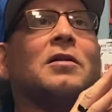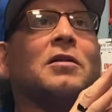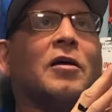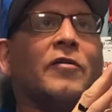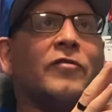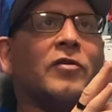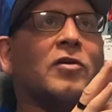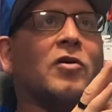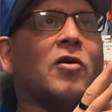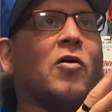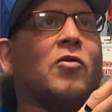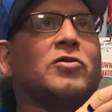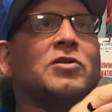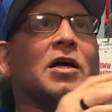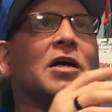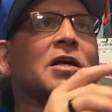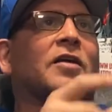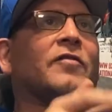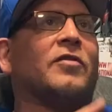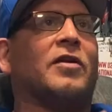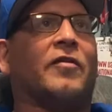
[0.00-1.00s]
Love you, coach.
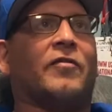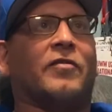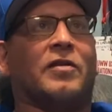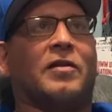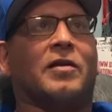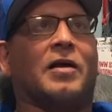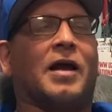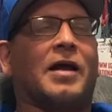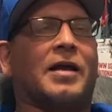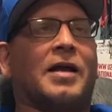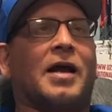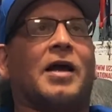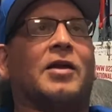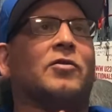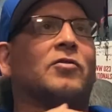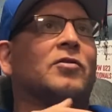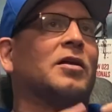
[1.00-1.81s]
I'll give you everything I got.